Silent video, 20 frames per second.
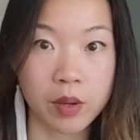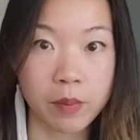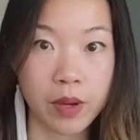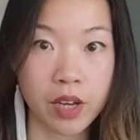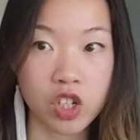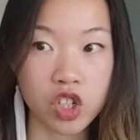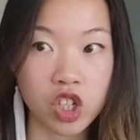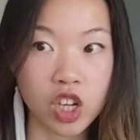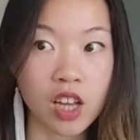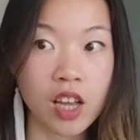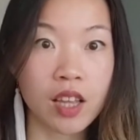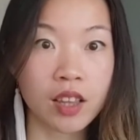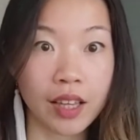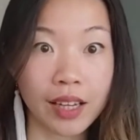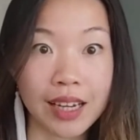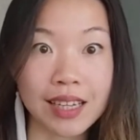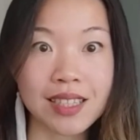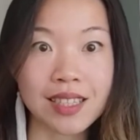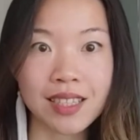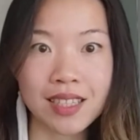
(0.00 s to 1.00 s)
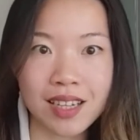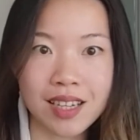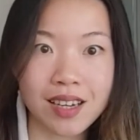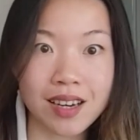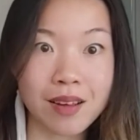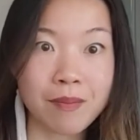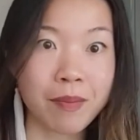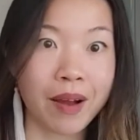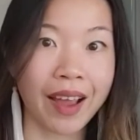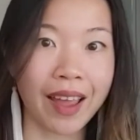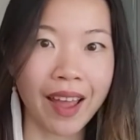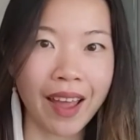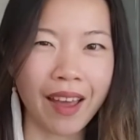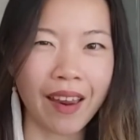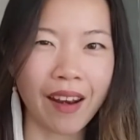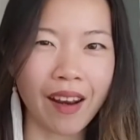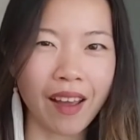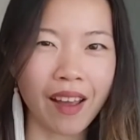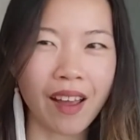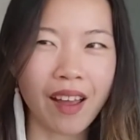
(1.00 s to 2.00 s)
image, like I see it in my
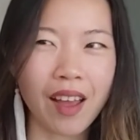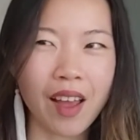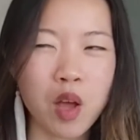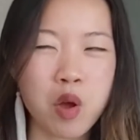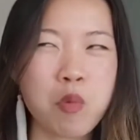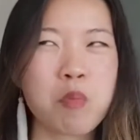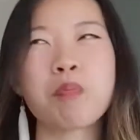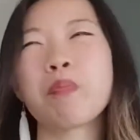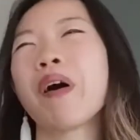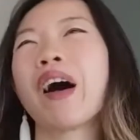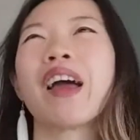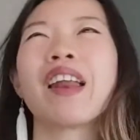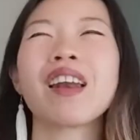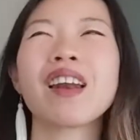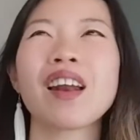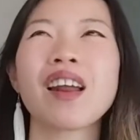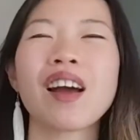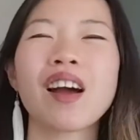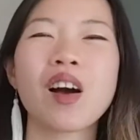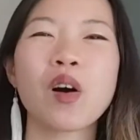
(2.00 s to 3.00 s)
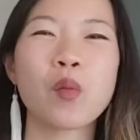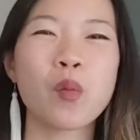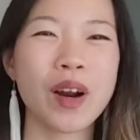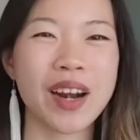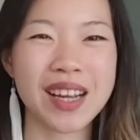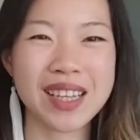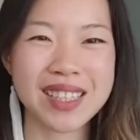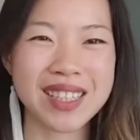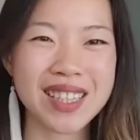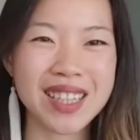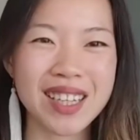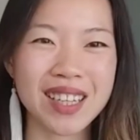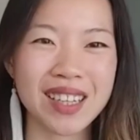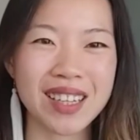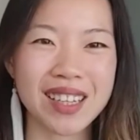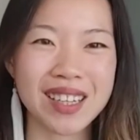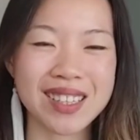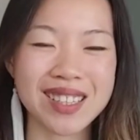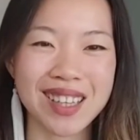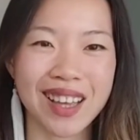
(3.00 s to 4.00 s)
head, but when I see
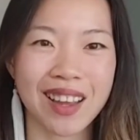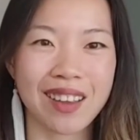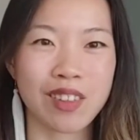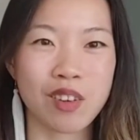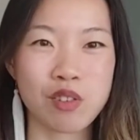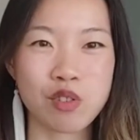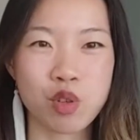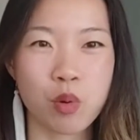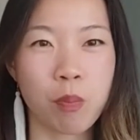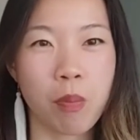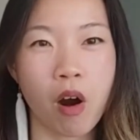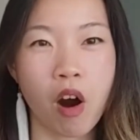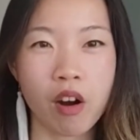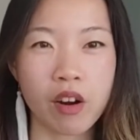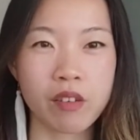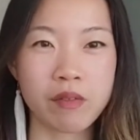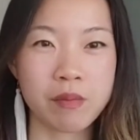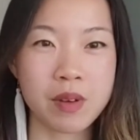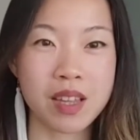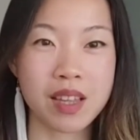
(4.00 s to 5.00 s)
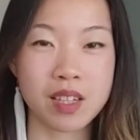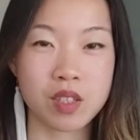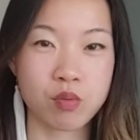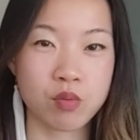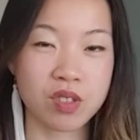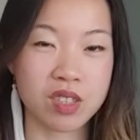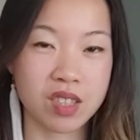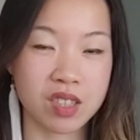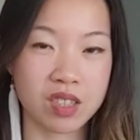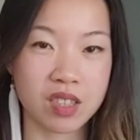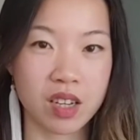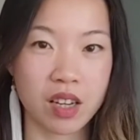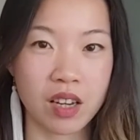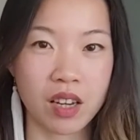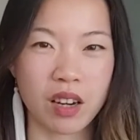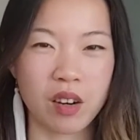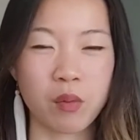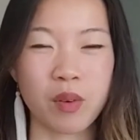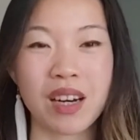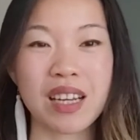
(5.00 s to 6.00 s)
it, it's like there's a part of me that's resisting
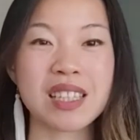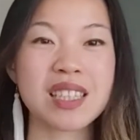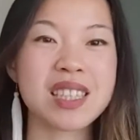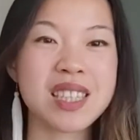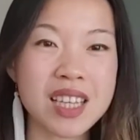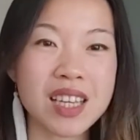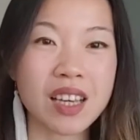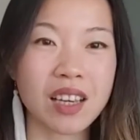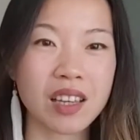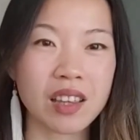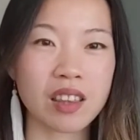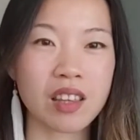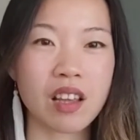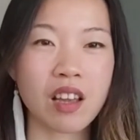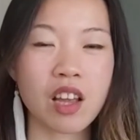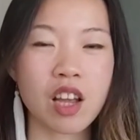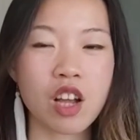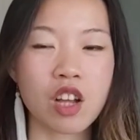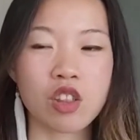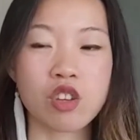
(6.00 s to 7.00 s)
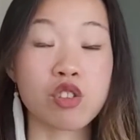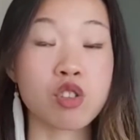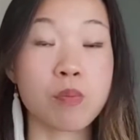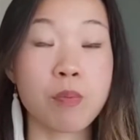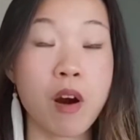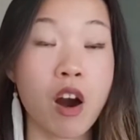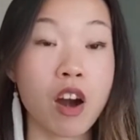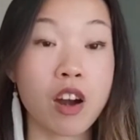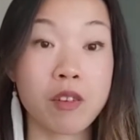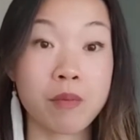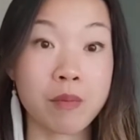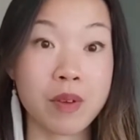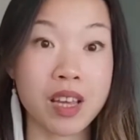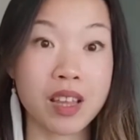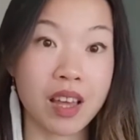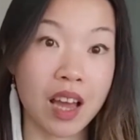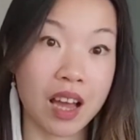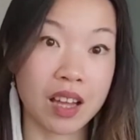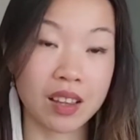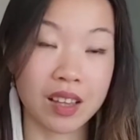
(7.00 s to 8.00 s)
it. When I see it, there's a part of me
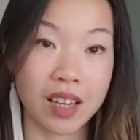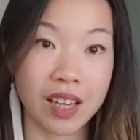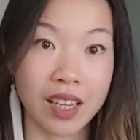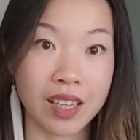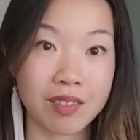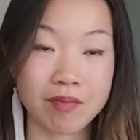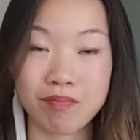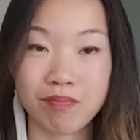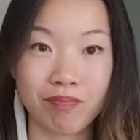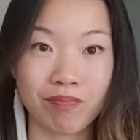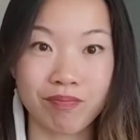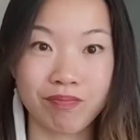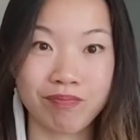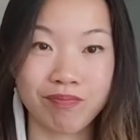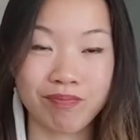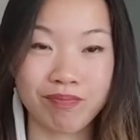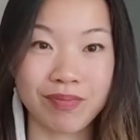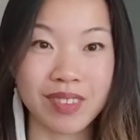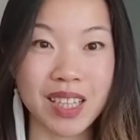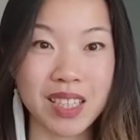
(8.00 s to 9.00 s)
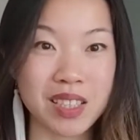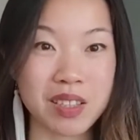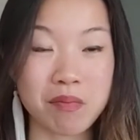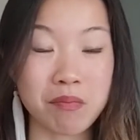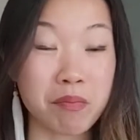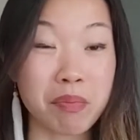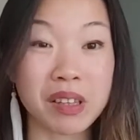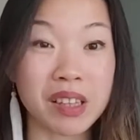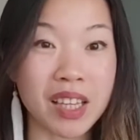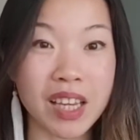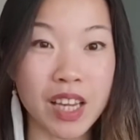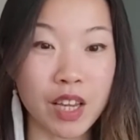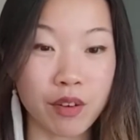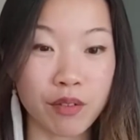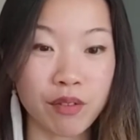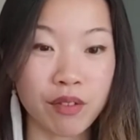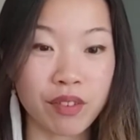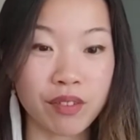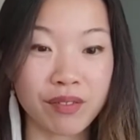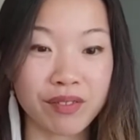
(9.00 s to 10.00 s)
that like doesn't
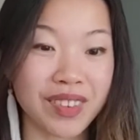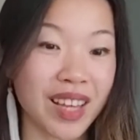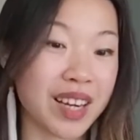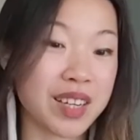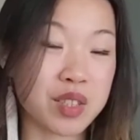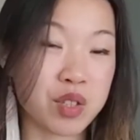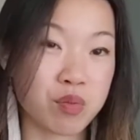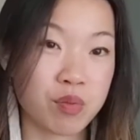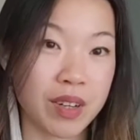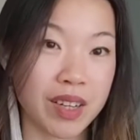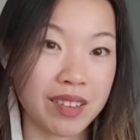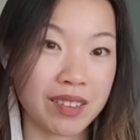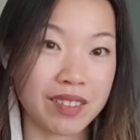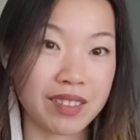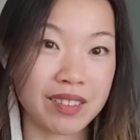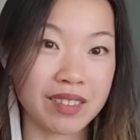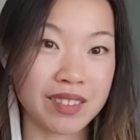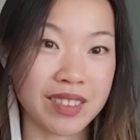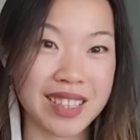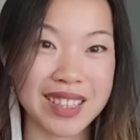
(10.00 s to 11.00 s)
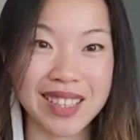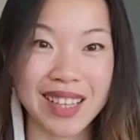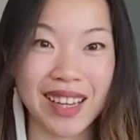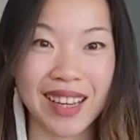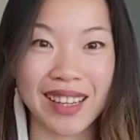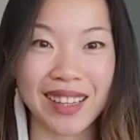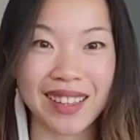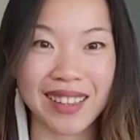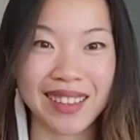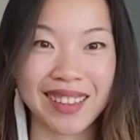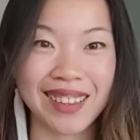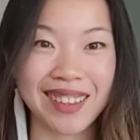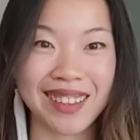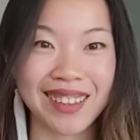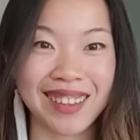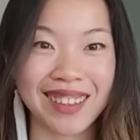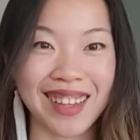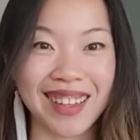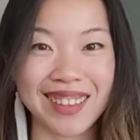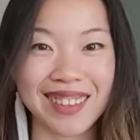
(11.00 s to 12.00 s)
believe that it's real. It's like,
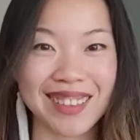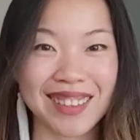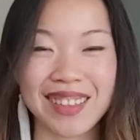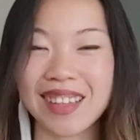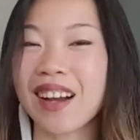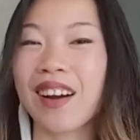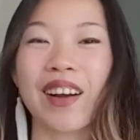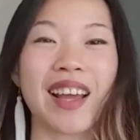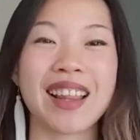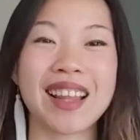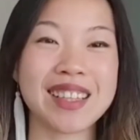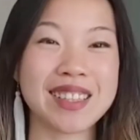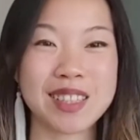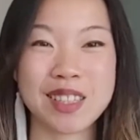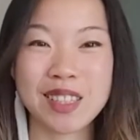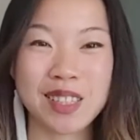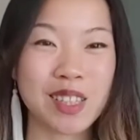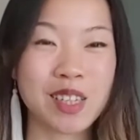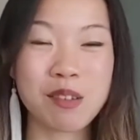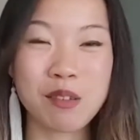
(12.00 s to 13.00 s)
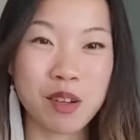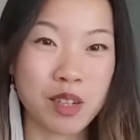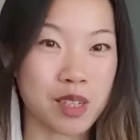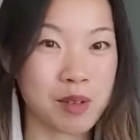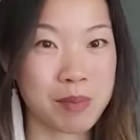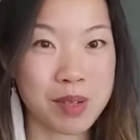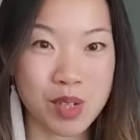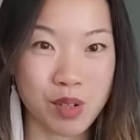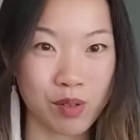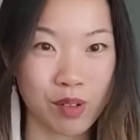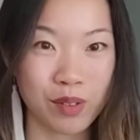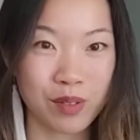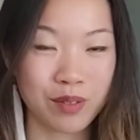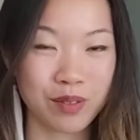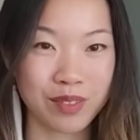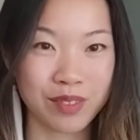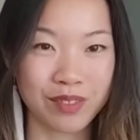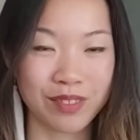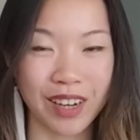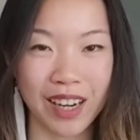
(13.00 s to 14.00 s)
that's too good to be true,
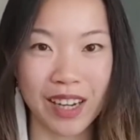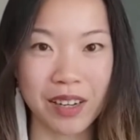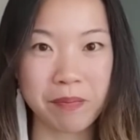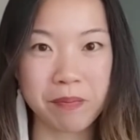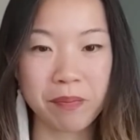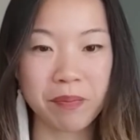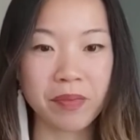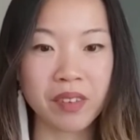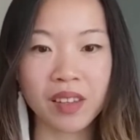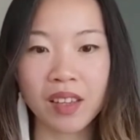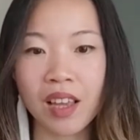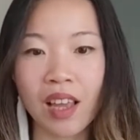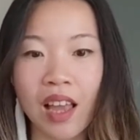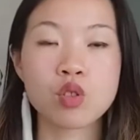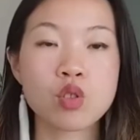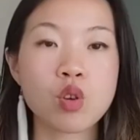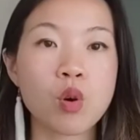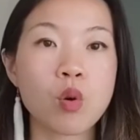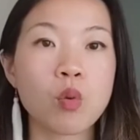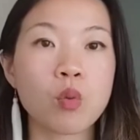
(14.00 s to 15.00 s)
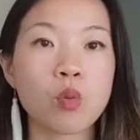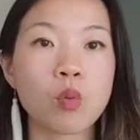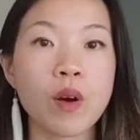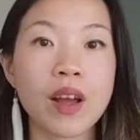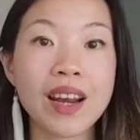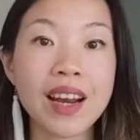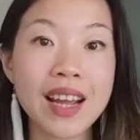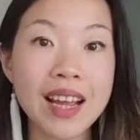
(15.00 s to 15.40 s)
right? So when I